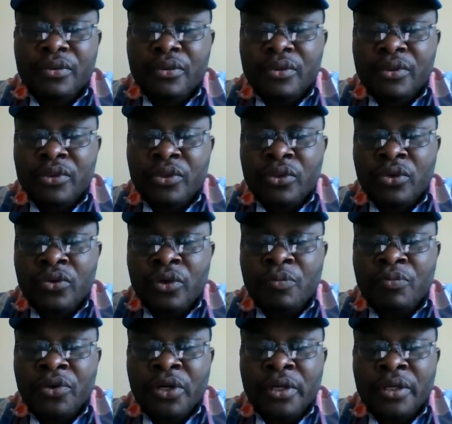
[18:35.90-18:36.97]
So we
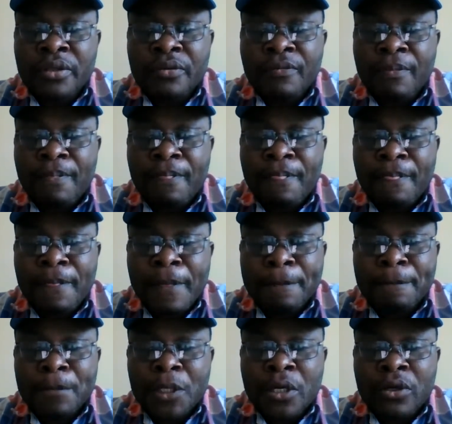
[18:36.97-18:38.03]
pray
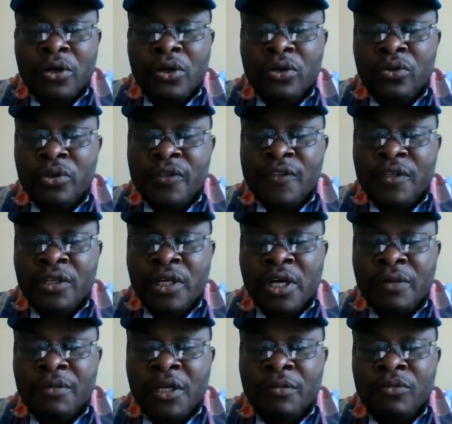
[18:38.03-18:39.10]
that God will still
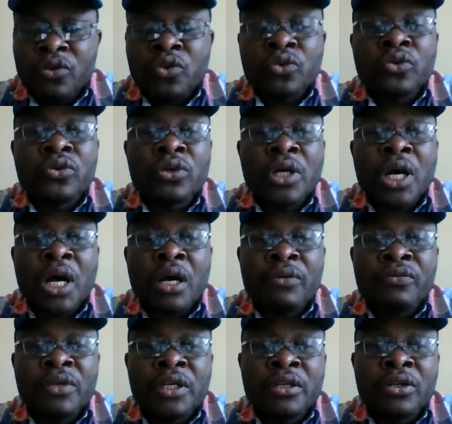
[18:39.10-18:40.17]
help them to
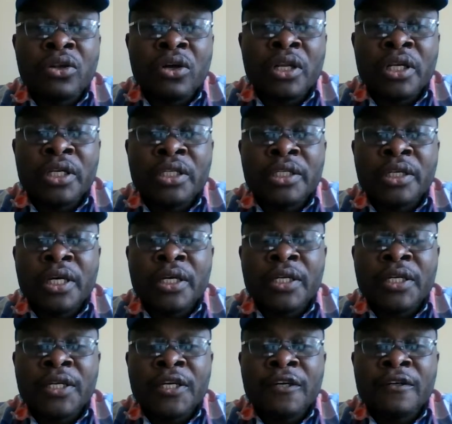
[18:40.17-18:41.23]
have the knowledge
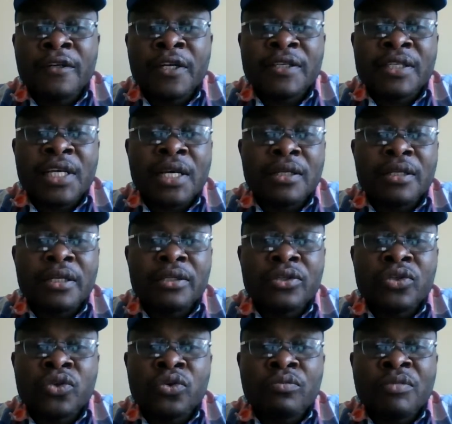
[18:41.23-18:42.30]
and the understanding
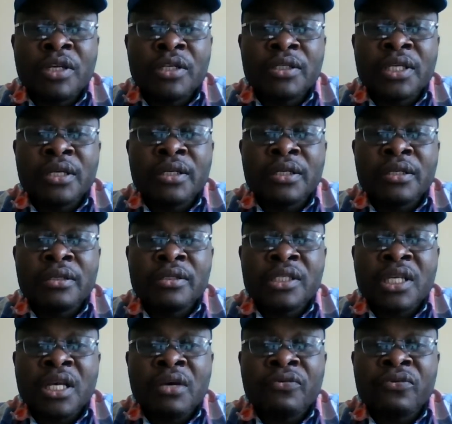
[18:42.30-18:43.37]
to maintain
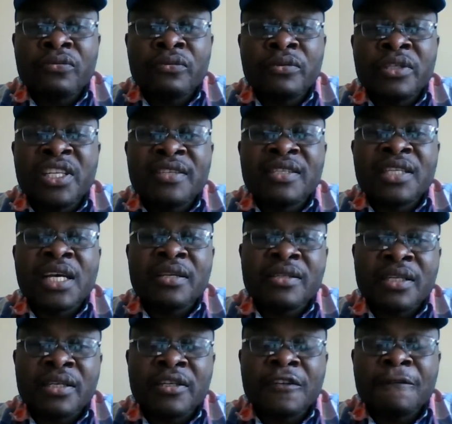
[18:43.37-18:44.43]
self
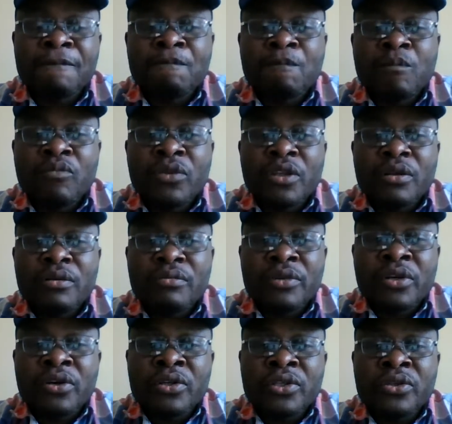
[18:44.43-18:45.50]
distancing,
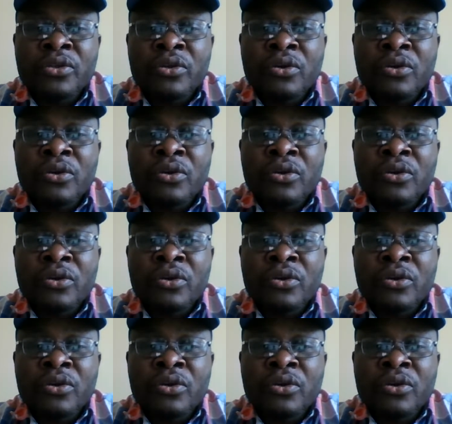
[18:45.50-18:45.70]
because